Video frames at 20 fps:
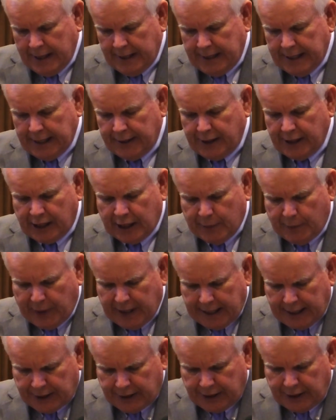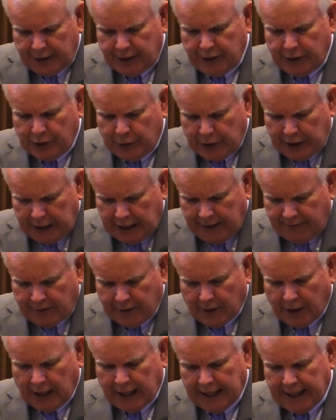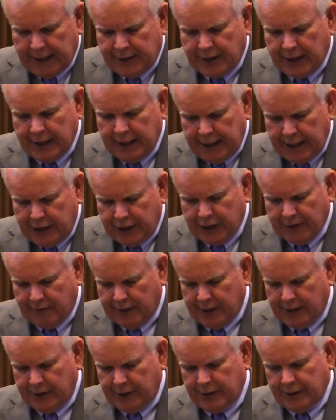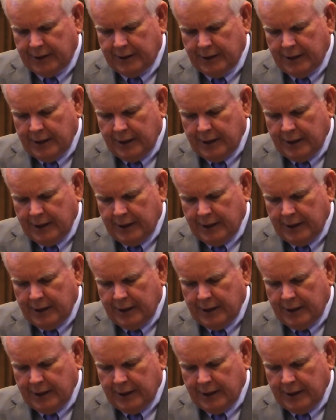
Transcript: that the capacity to do evil lies in each of us,